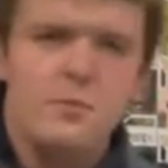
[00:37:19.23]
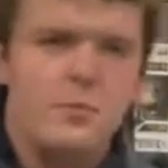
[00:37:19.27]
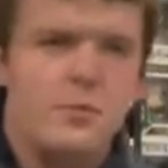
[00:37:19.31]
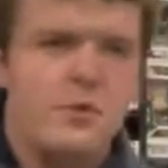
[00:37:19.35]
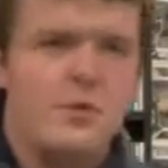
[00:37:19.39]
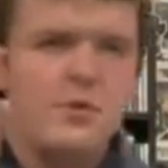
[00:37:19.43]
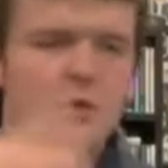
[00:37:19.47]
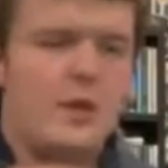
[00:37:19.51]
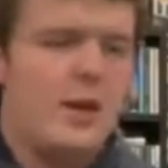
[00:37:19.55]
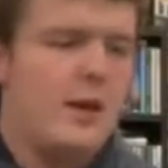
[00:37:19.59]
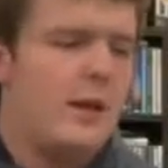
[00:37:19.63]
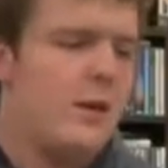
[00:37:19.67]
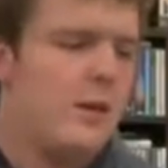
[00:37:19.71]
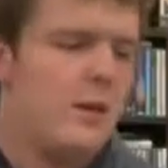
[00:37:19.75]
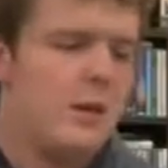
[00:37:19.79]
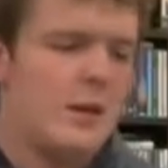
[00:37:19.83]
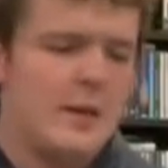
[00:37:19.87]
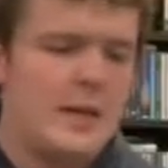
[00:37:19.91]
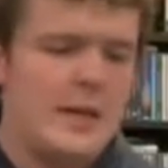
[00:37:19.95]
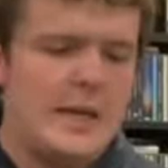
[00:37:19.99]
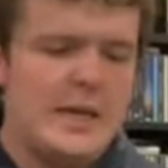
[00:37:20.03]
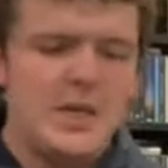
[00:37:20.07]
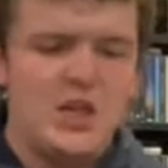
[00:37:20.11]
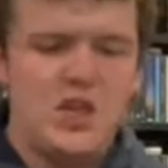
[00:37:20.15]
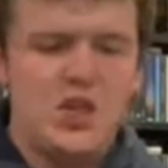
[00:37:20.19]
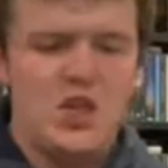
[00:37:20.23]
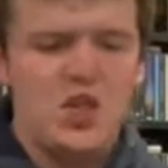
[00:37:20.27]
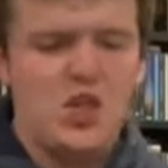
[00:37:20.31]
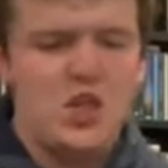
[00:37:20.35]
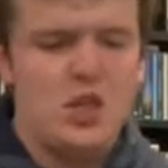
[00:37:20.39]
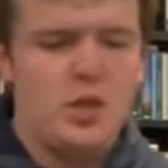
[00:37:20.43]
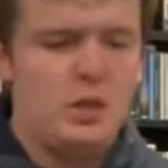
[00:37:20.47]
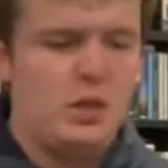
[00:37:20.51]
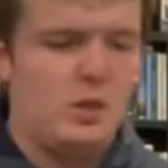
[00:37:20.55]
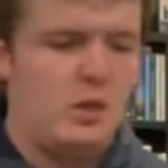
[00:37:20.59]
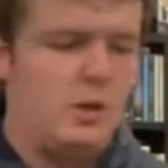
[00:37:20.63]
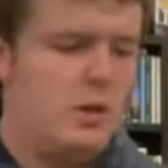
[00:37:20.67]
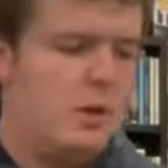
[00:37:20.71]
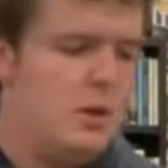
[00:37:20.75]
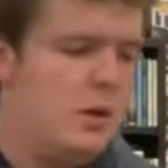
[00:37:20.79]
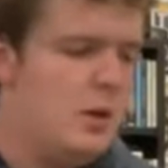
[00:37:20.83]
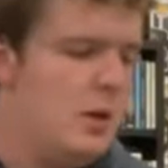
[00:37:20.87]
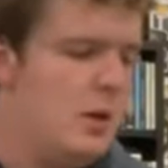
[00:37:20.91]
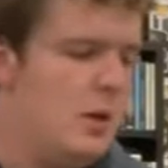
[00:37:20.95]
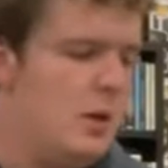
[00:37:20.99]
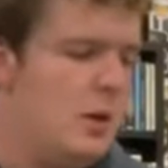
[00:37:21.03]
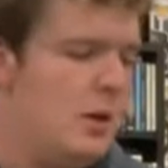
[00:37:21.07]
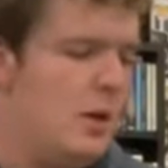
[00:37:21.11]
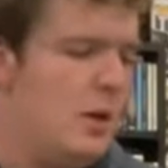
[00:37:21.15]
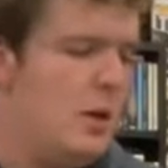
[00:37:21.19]
standard edition.
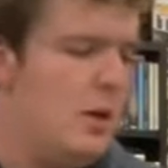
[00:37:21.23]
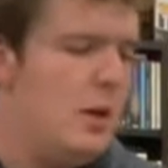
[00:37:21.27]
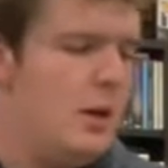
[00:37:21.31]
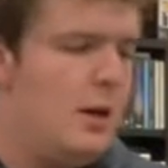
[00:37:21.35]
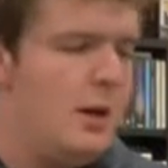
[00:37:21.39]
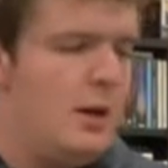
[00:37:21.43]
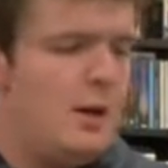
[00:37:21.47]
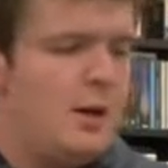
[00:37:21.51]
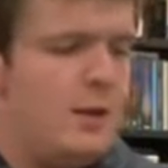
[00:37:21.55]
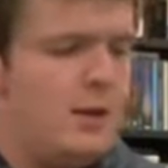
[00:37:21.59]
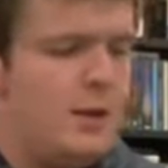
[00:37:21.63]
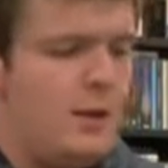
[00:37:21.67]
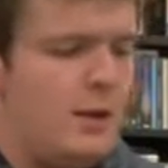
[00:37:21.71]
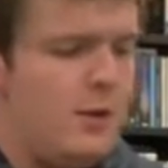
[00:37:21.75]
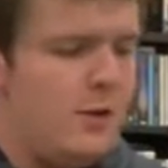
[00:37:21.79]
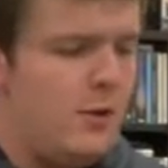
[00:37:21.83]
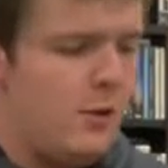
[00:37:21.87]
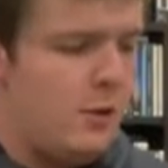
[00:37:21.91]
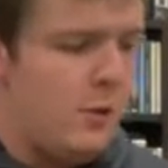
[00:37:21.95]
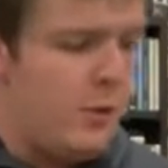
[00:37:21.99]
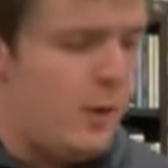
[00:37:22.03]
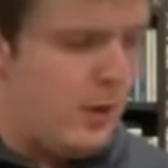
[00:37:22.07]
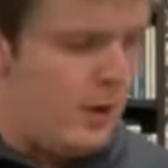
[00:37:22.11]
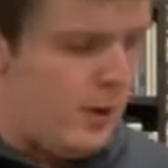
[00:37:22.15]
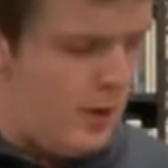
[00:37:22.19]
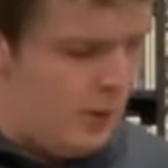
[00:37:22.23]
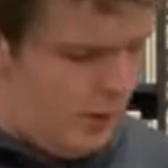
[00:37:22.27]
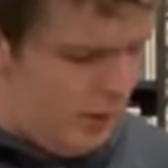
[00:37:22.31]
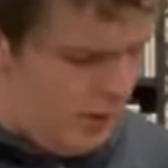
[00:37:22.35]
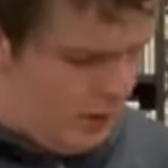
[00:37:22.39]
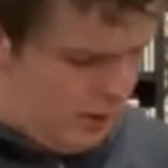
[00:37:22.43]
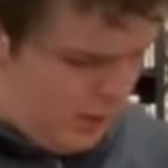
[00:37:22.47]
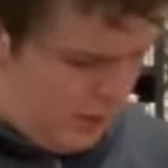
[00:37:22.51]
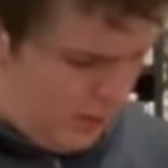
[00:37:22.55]
And this one